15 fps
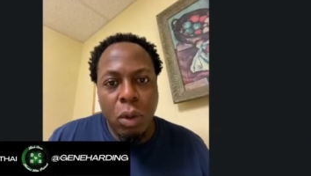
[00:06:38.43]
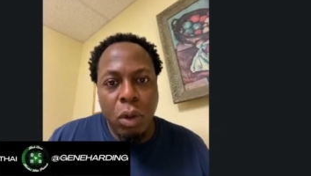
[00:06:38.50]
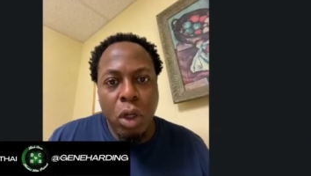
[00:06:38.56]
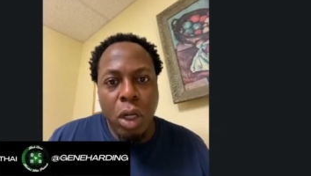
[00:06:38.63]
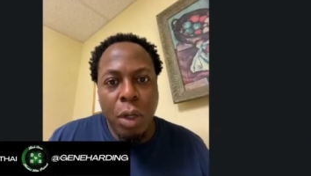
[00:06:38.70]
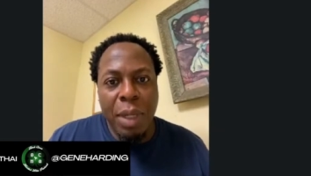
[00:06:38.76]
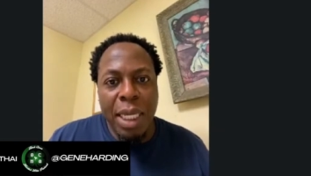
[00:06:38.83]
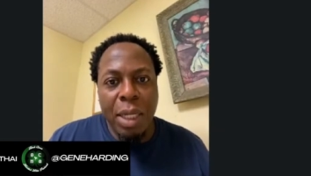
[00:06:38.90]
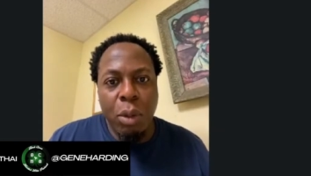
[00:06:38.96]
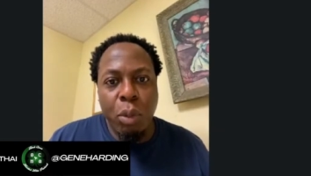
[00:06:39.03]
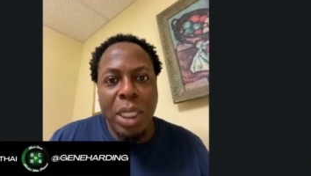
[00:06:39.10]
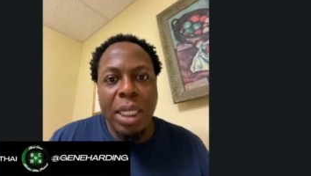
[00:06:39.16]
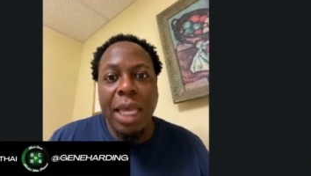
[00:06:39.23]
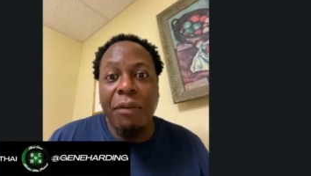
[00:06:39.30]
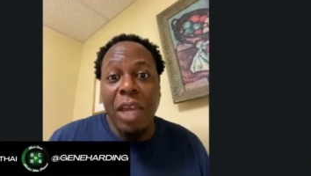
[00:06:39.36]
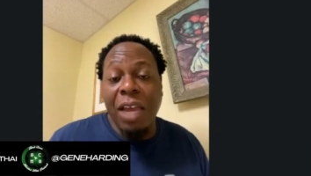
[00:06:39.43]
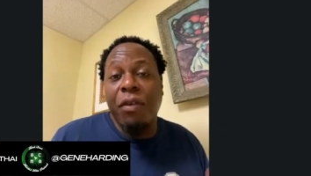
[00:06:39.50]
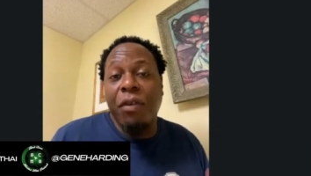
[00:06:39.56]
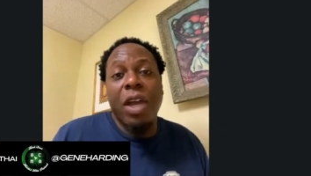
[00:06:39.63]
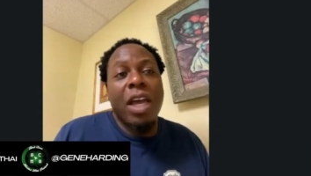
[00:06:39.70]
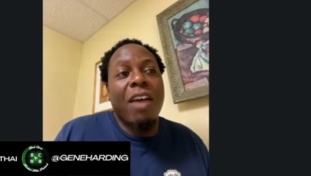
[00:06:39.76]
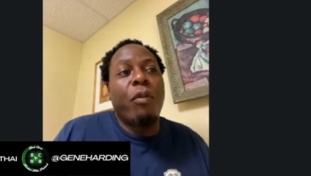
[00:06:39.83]
You know what I mean?
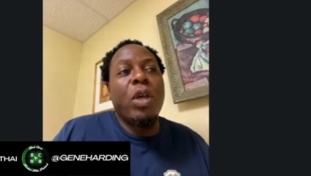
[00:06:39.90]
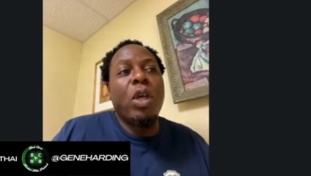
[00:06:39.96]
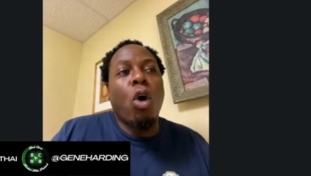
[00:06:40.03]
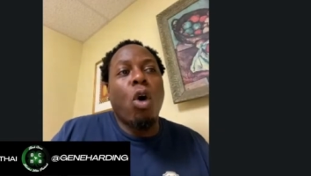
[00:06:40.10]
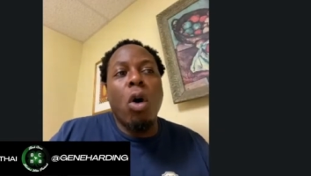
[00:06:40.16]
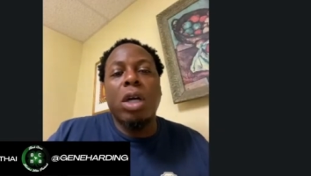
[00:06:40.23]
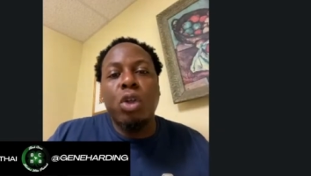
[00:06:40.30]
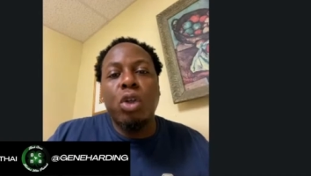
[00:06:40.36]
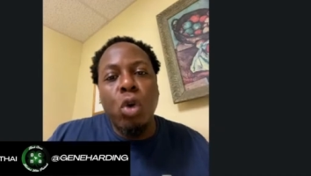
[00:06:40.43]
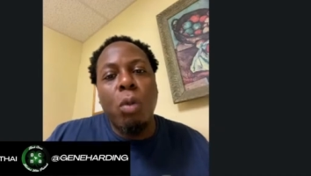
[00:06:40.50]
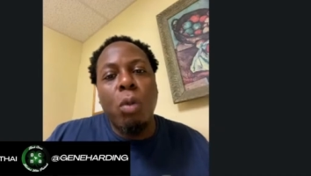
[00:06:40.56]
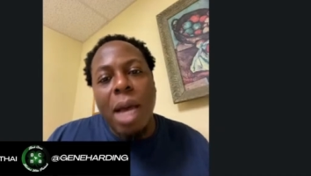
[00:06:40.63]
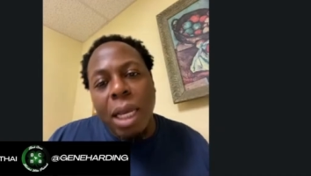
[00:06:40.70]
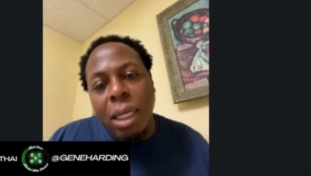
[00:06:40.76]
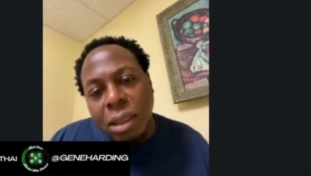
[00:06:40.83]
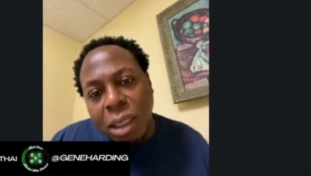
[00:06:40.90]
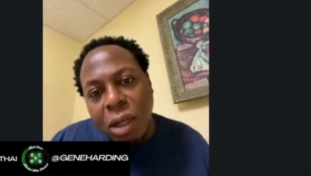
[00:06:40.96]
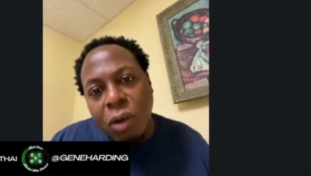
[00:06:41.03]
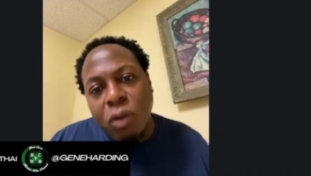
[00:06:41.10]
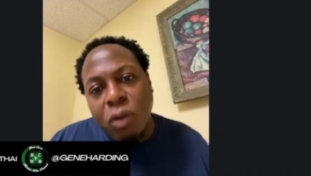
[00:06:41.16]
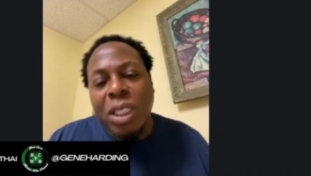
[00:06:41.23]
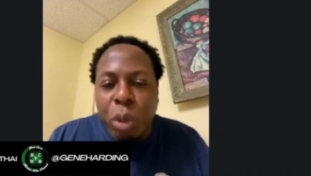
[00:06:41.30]
If we all could do it by
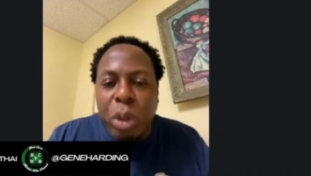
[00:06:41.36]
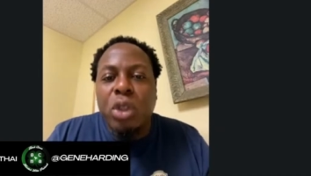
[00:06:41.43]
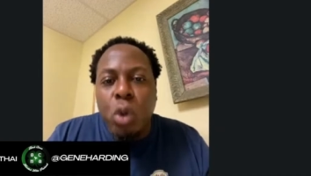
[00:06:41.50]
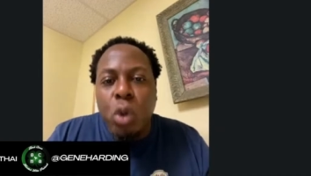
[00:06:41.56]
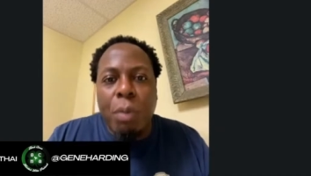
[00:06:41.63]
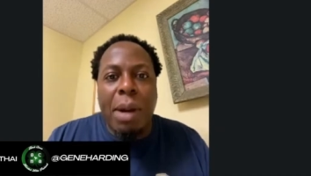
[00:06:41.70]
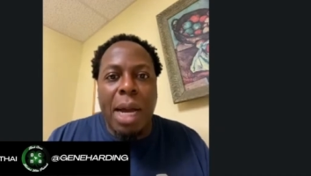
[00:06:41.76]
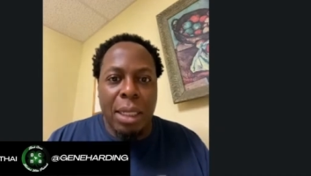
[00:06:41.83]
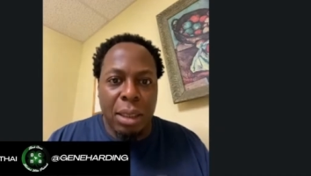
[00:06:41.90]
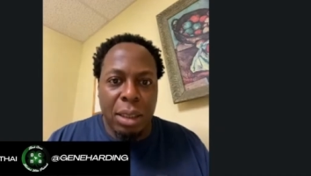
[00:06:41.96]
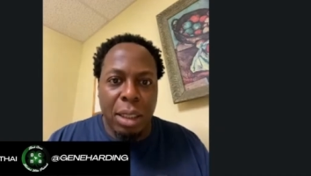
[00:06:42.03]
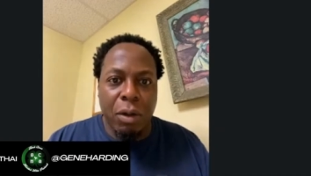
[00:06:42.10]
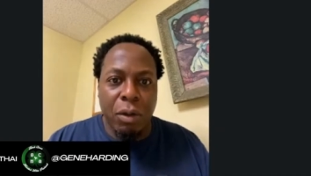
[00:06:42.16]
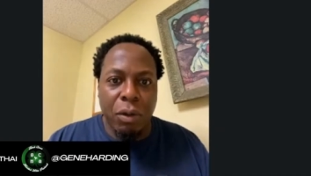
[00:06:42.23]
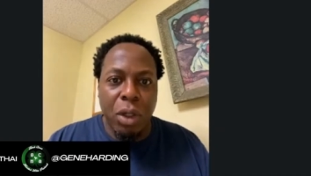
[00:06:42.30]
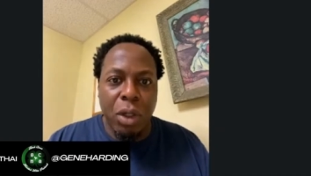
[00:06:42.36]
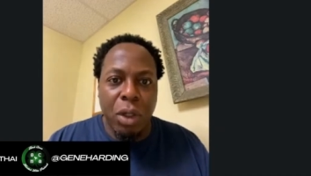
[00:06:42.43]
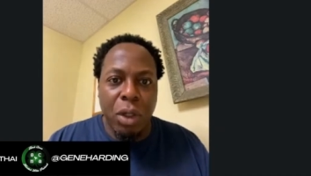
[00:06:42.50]
ourselves, then we'd do it by ourselves.